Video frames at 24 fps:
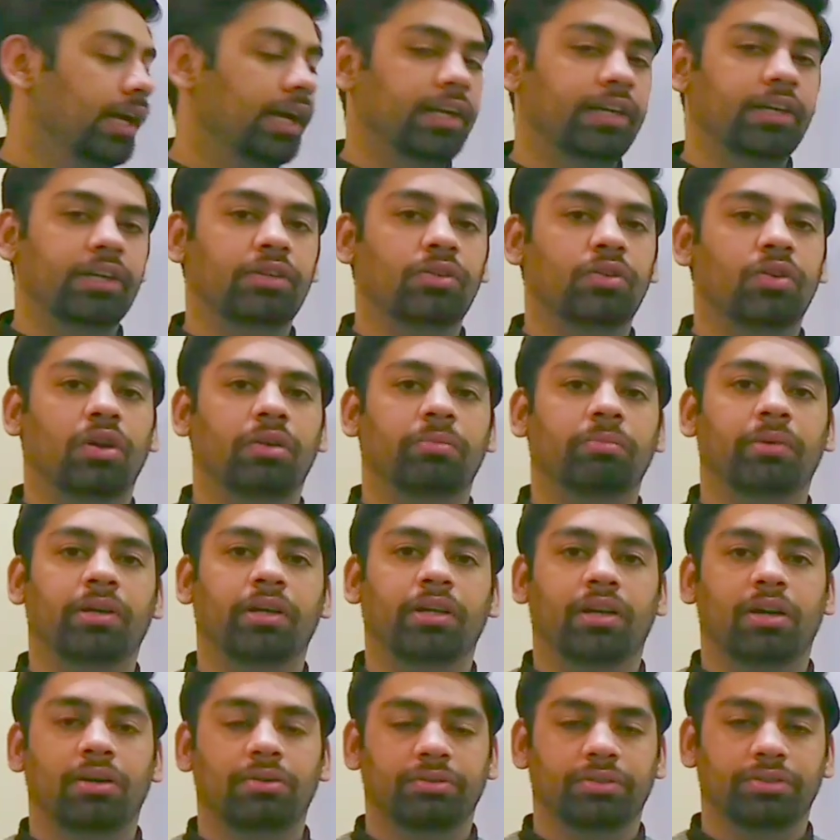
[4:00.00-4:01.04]
Any
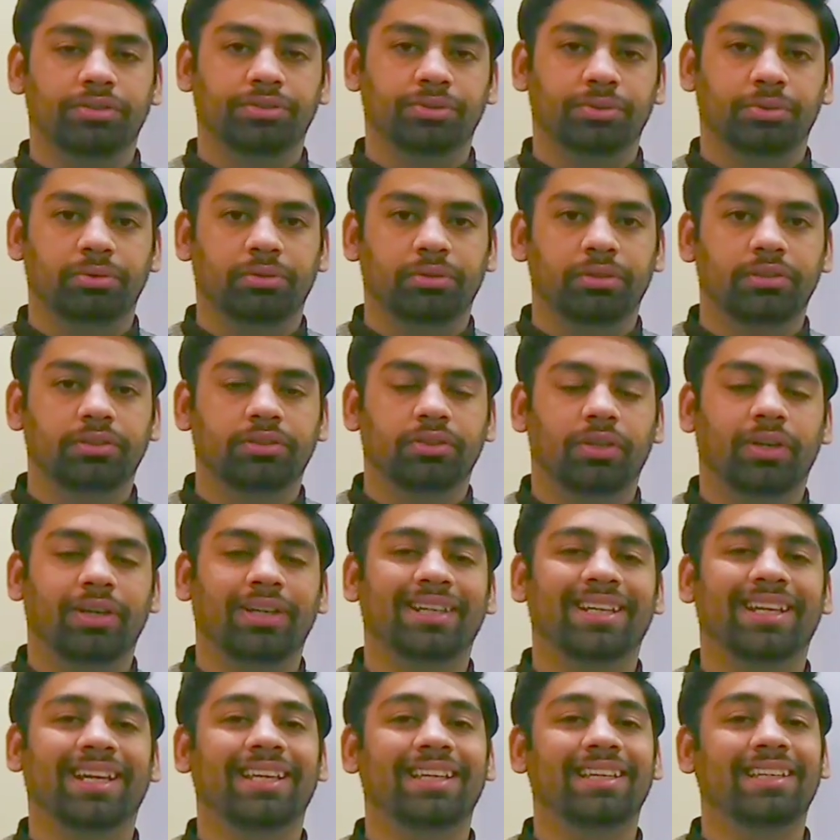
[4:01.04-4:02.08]
trauma around the shoulder
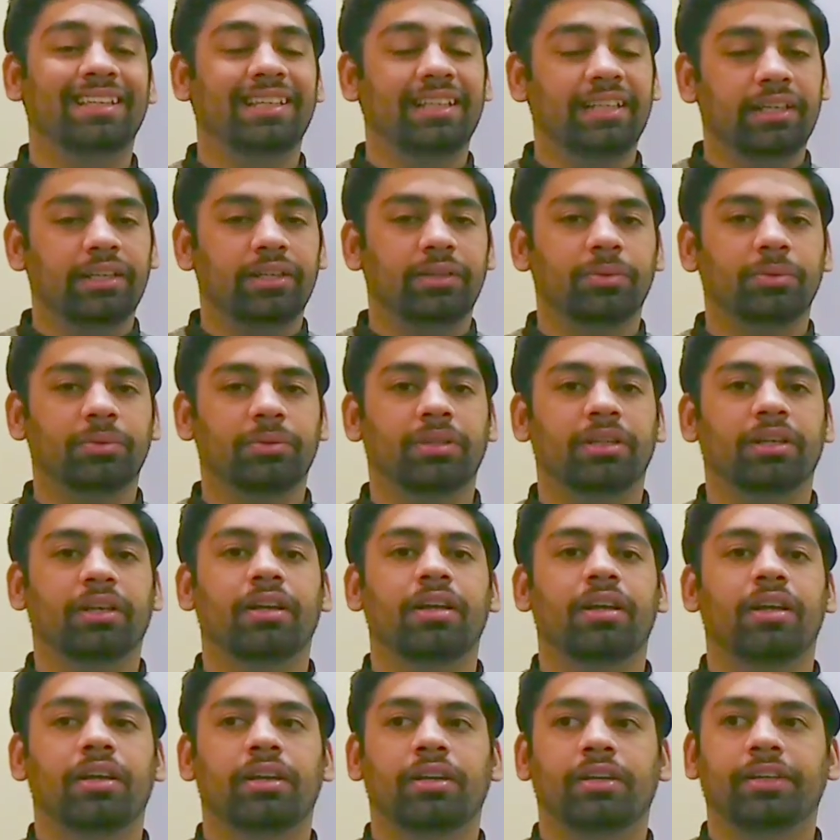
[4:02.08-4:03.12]
joint can lead to the
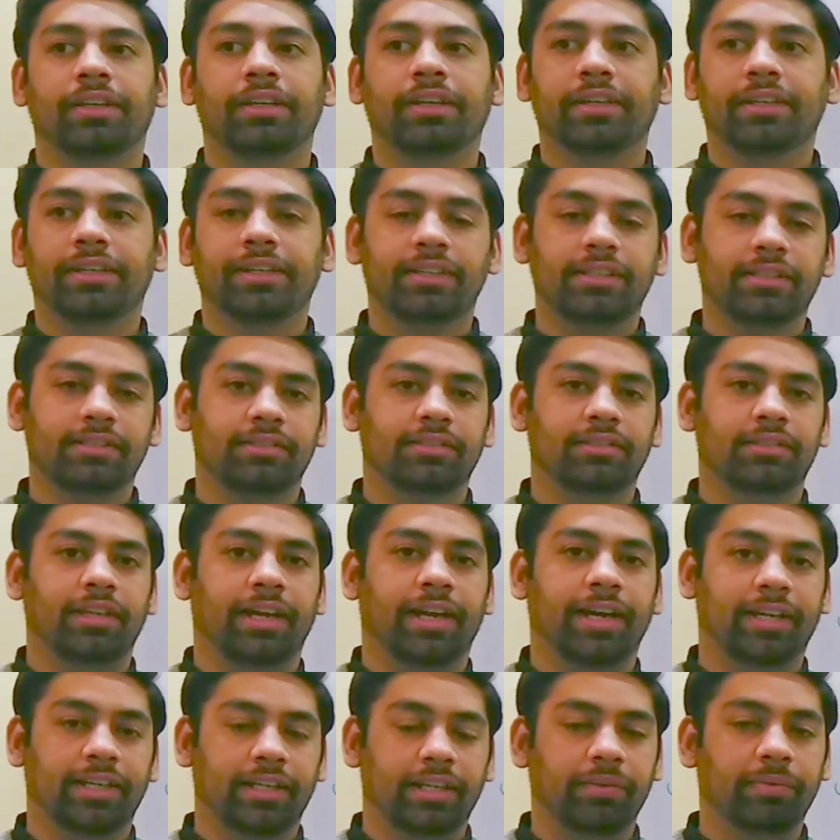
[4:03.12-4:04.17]
decreased
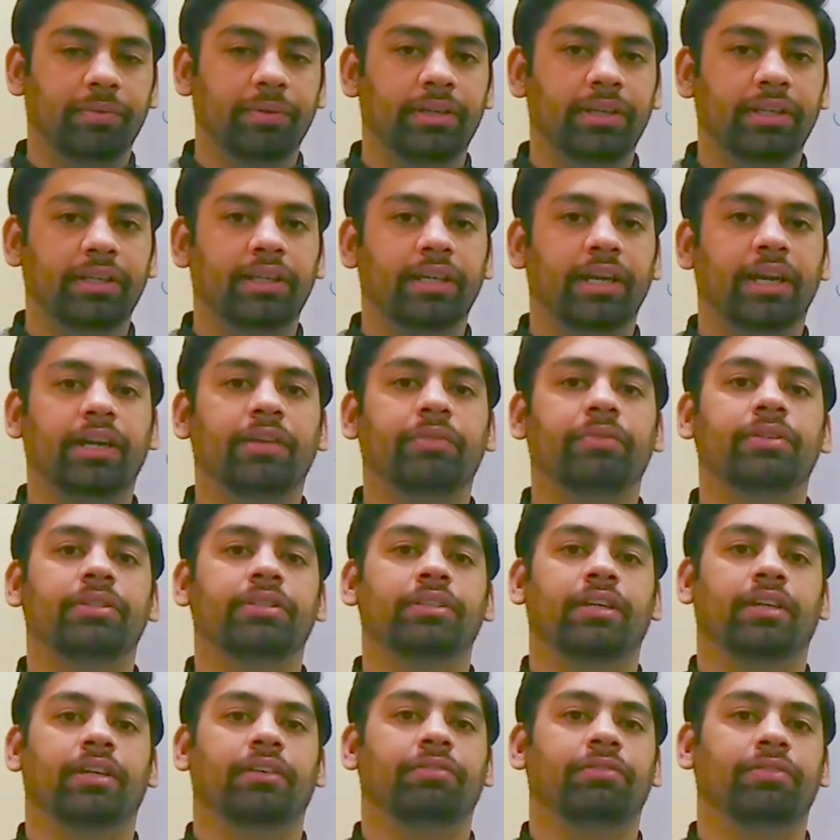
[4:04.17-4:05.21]
activity, and
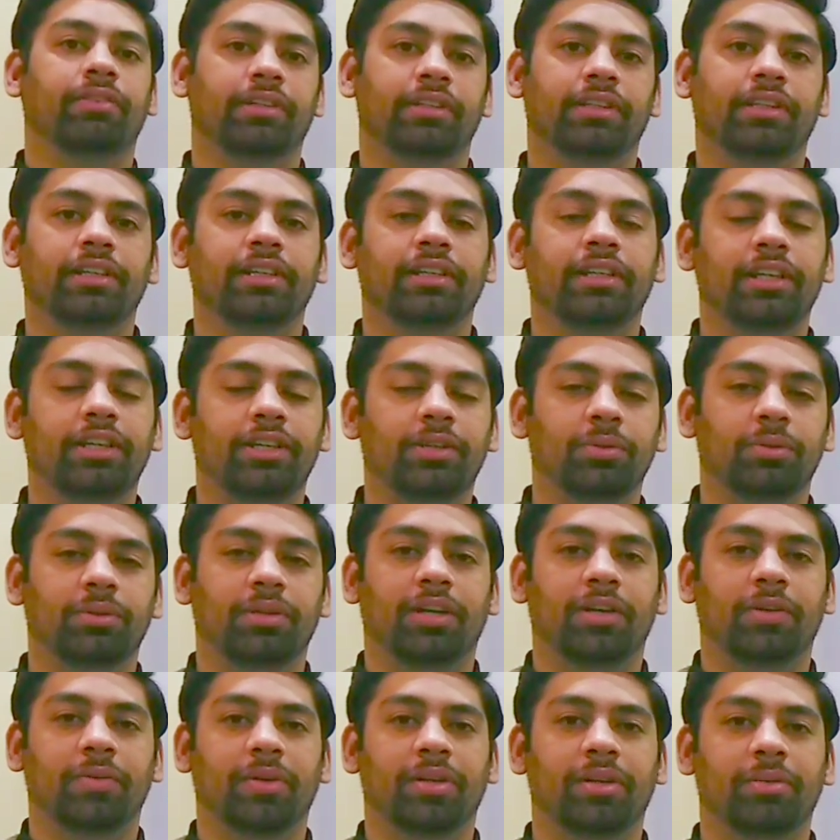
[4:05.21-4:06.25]
which can further lead to the
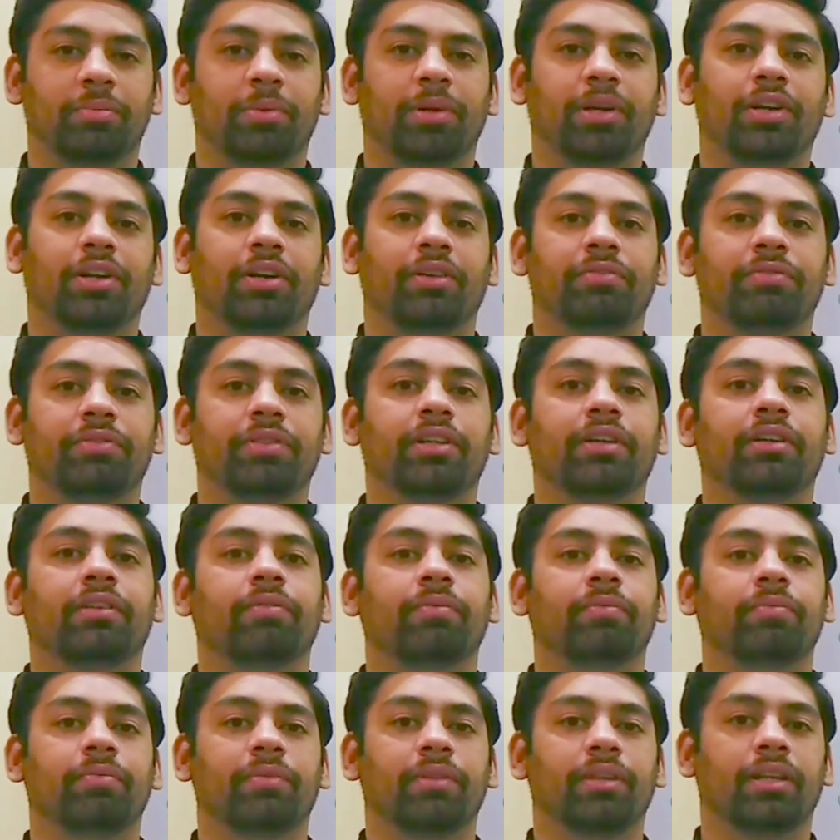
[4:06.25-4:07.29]
development of the
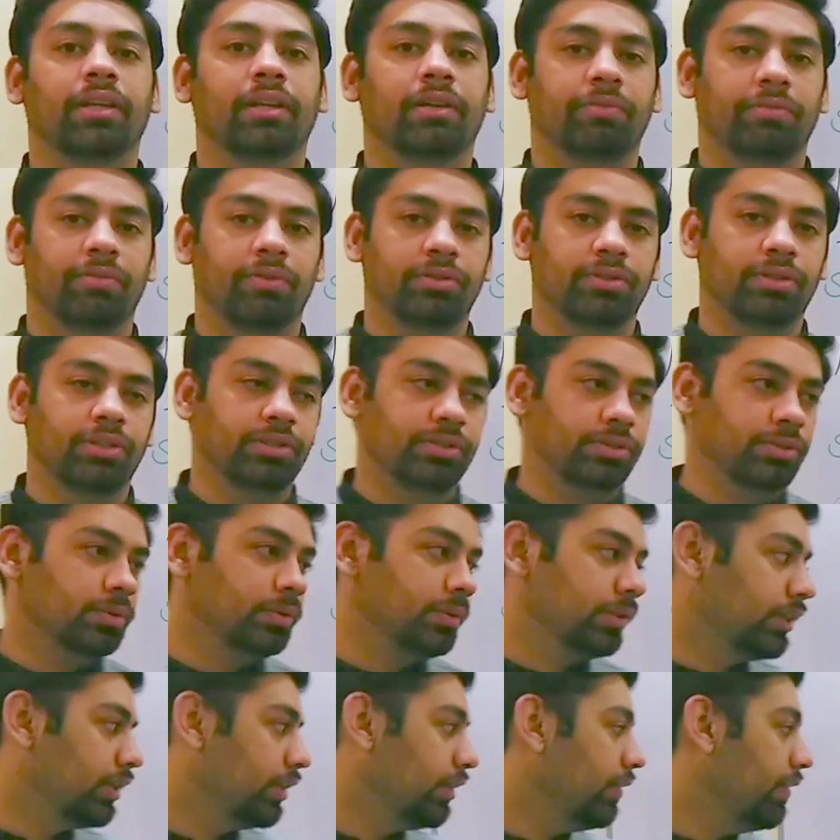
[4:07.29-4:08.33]
frozen
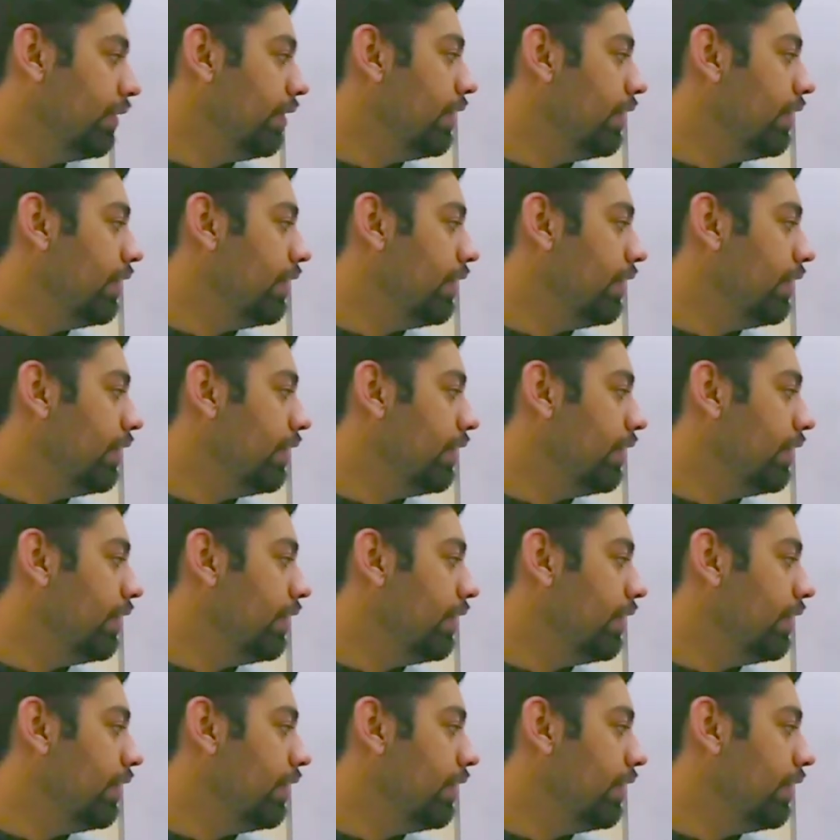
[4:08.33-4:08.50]
shoulder.